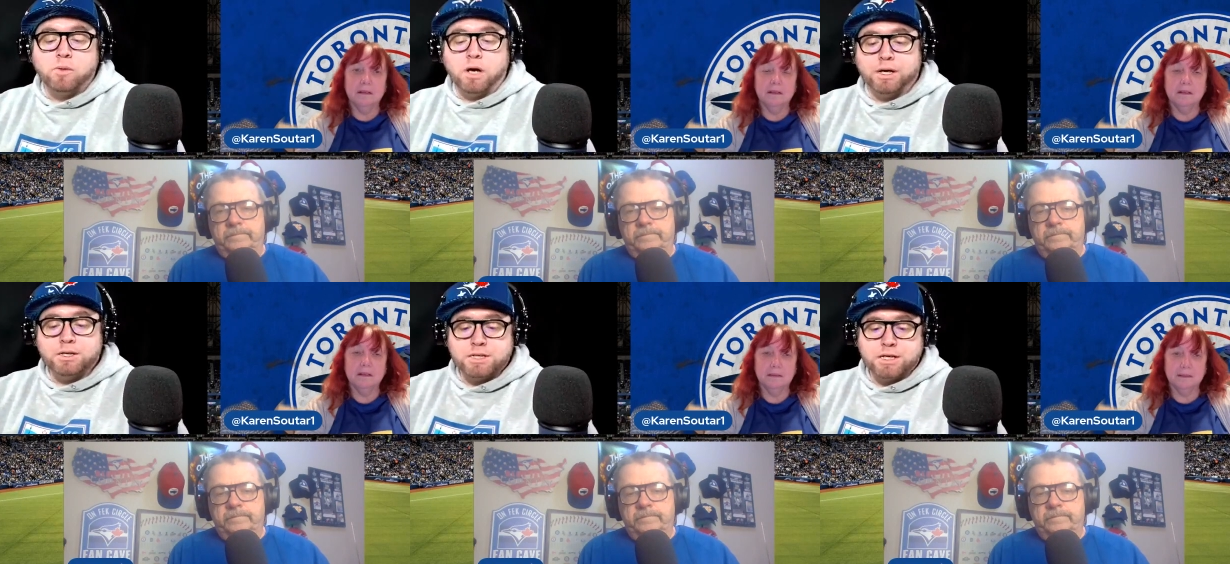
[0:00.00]

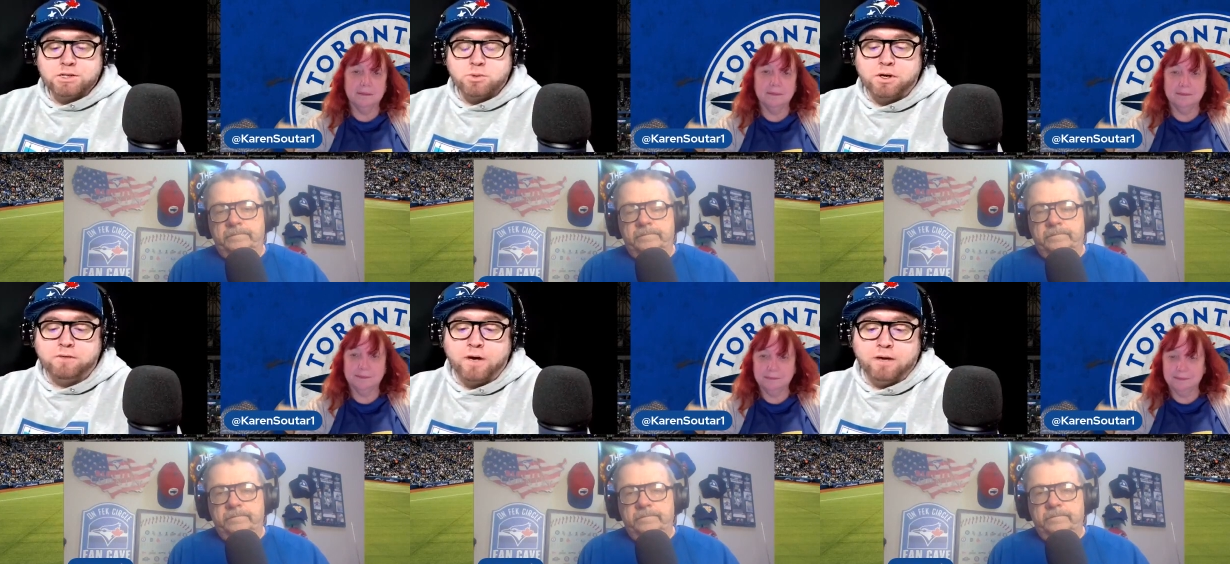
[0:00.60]
Speaker 1: mind, is an eight
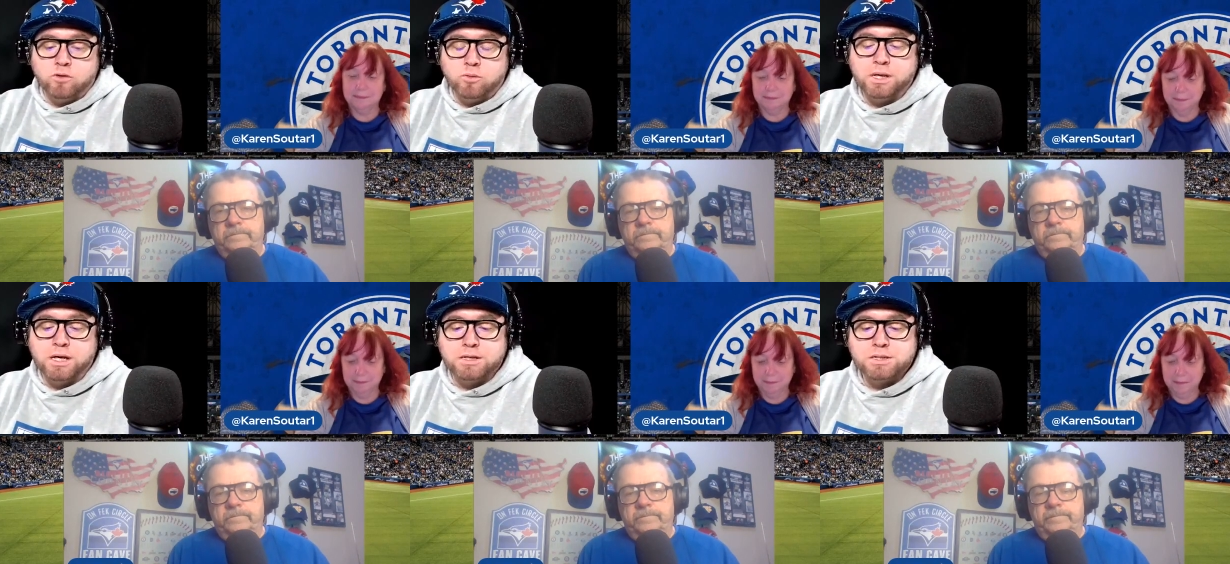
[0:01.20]
twenty five
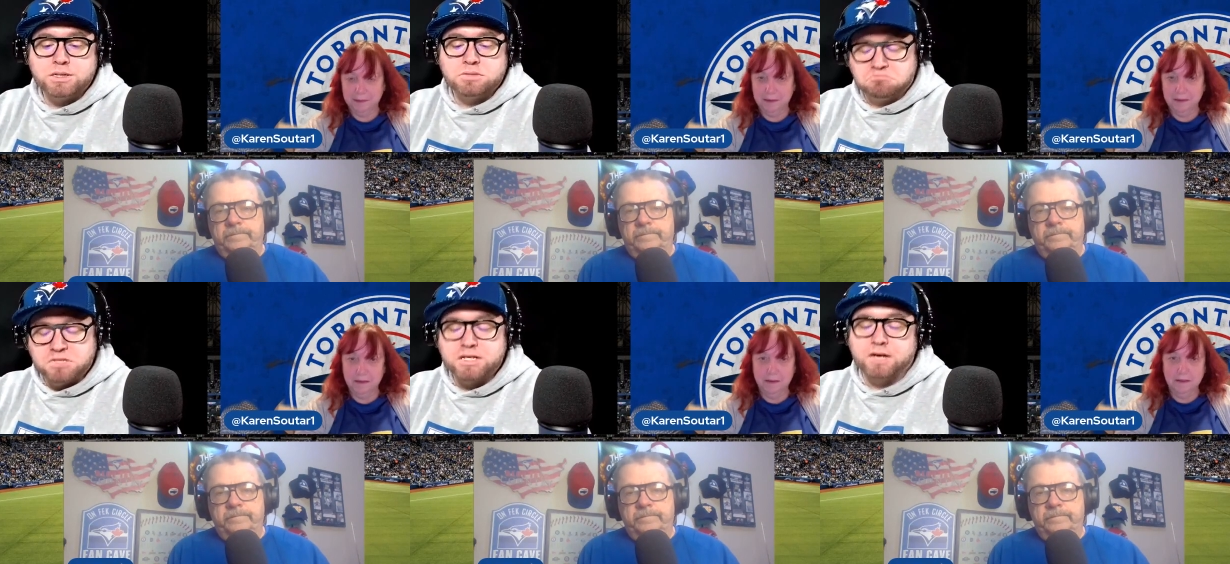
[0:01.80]
OPS
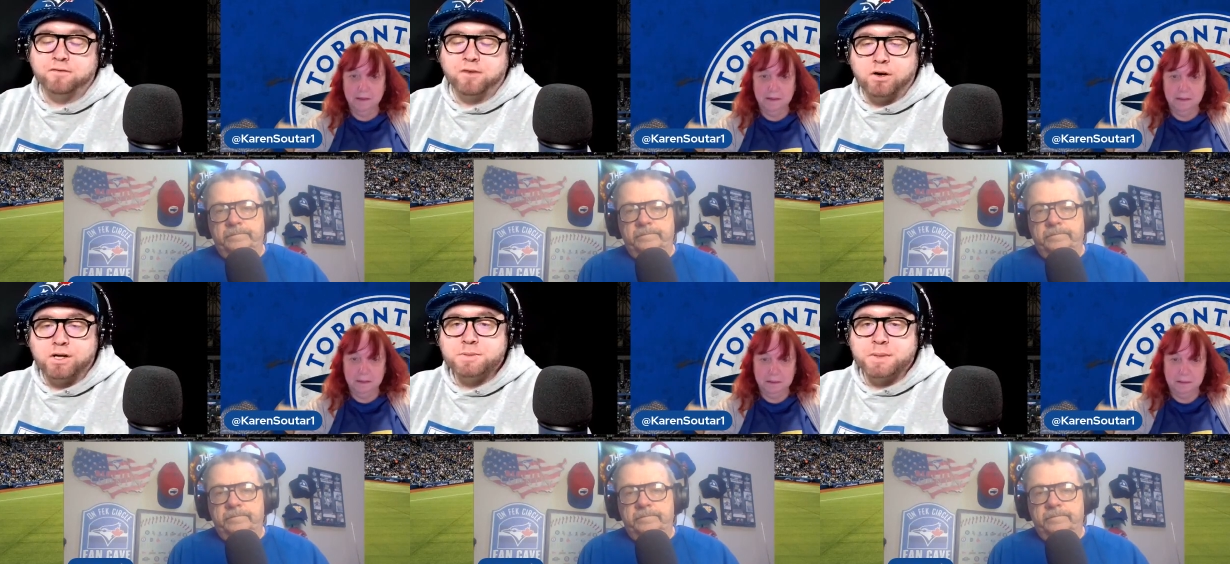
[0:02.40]
is that a
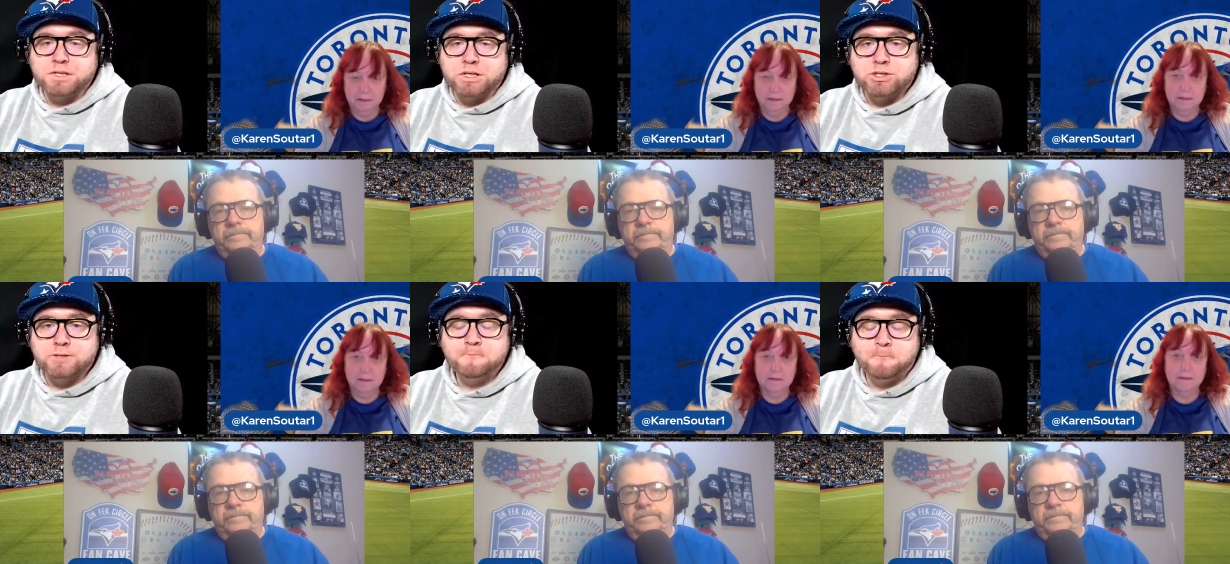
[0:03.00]
fair
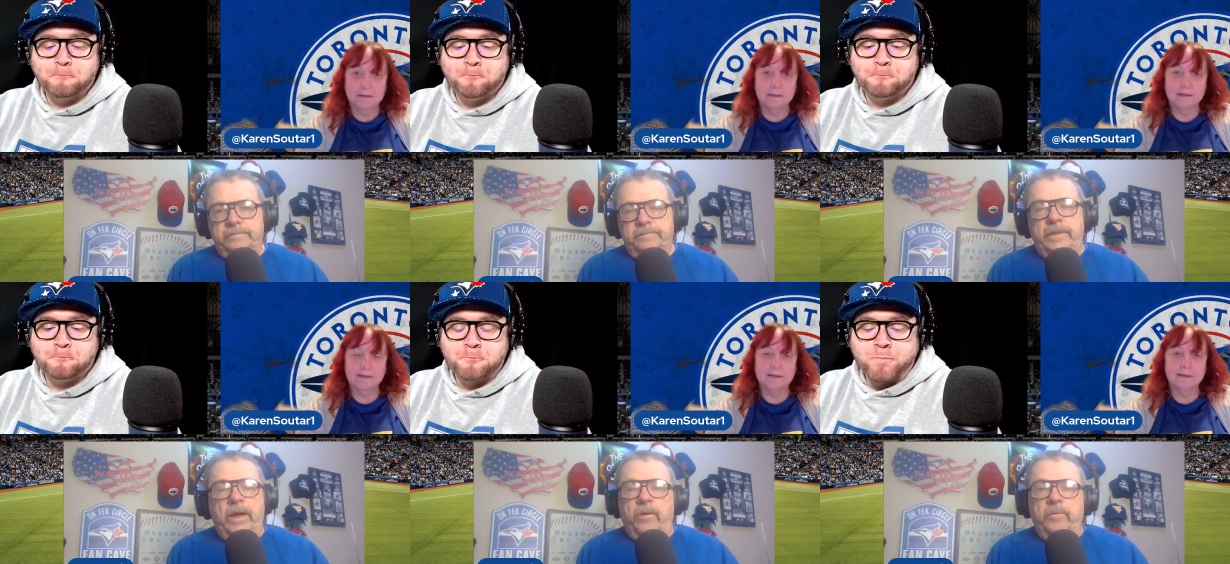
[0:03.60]
expectation?
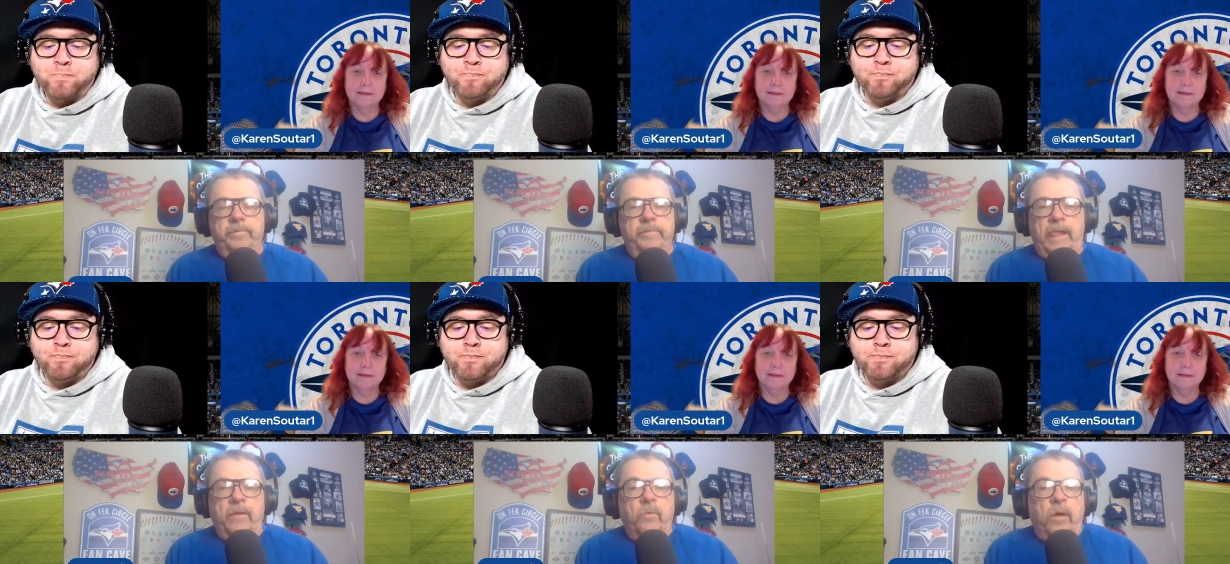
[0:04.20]
Speaker 2: No.
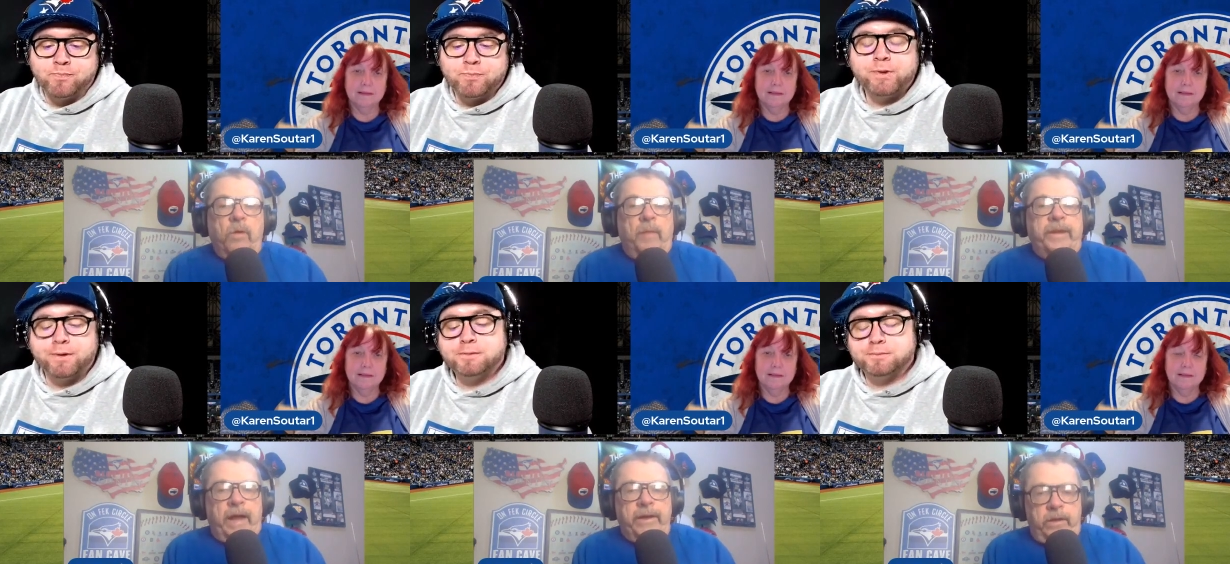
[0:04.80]
Uh, well, I
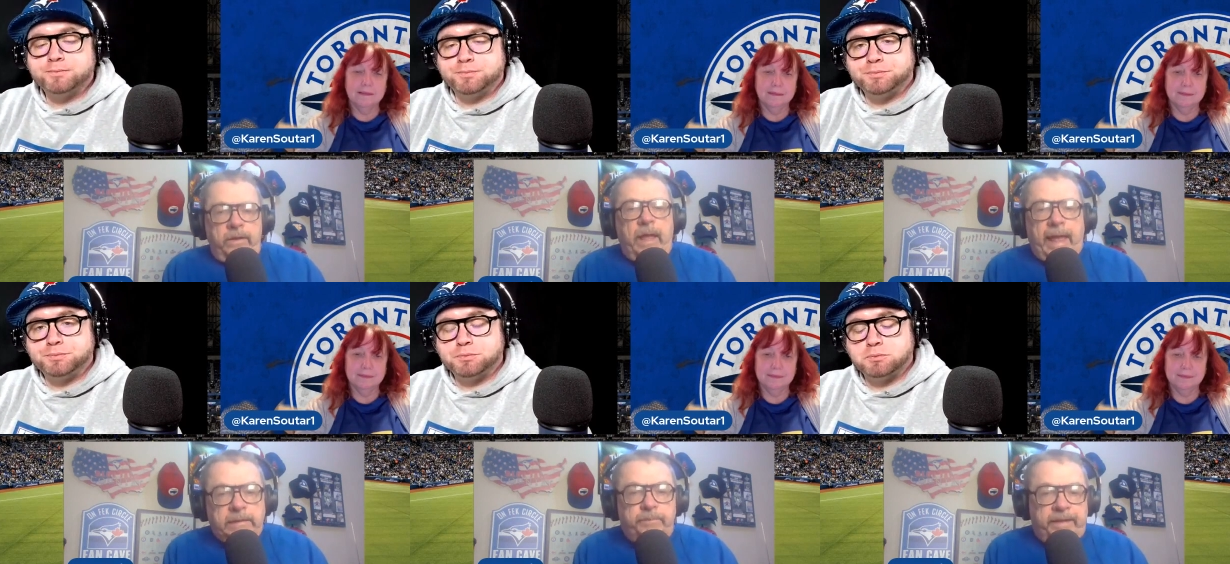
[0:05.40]
mean, I,
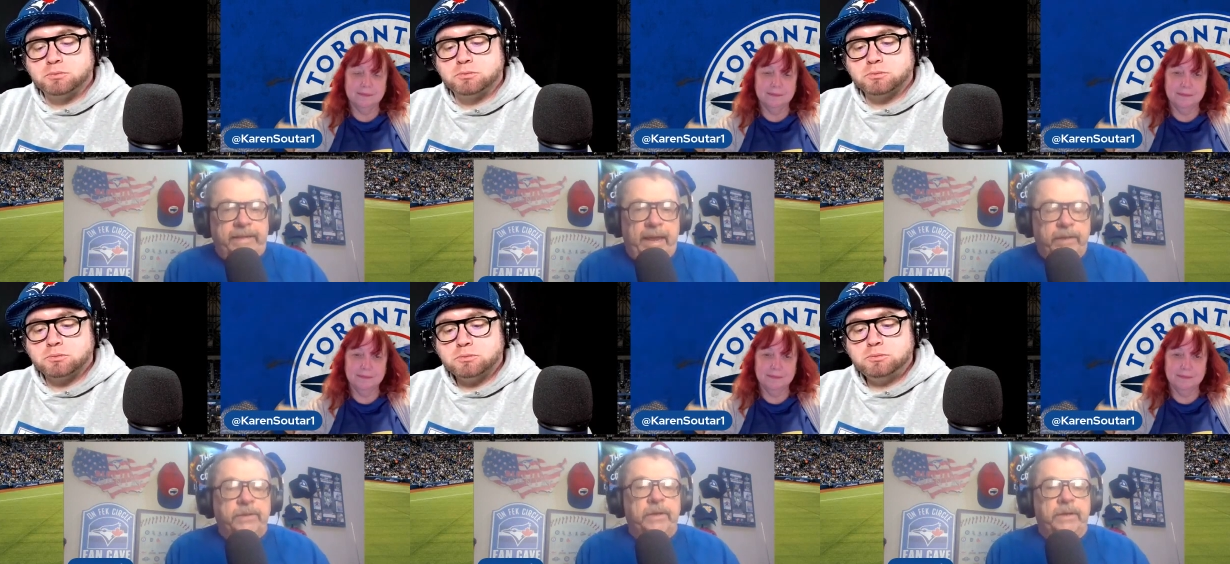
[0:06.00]

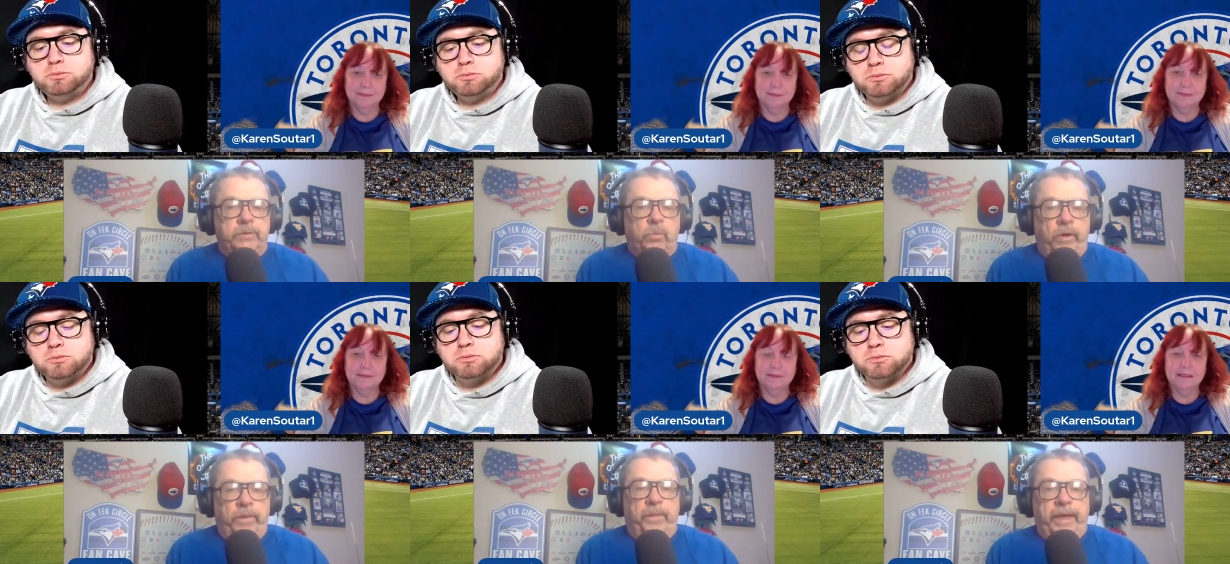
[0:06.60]
expectation is
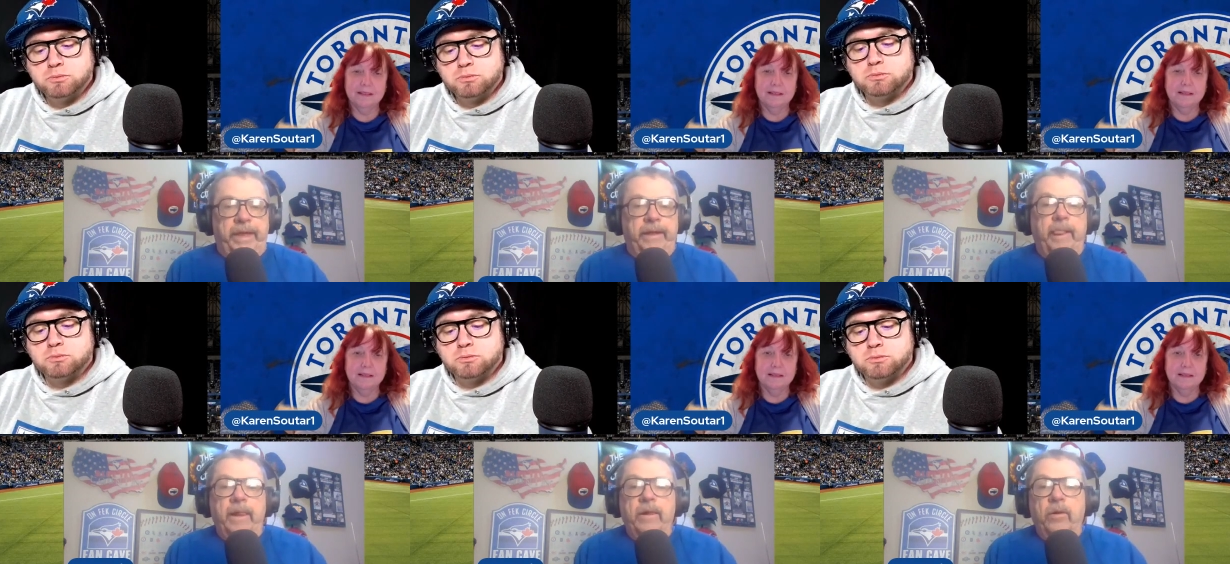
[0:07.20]
one thing.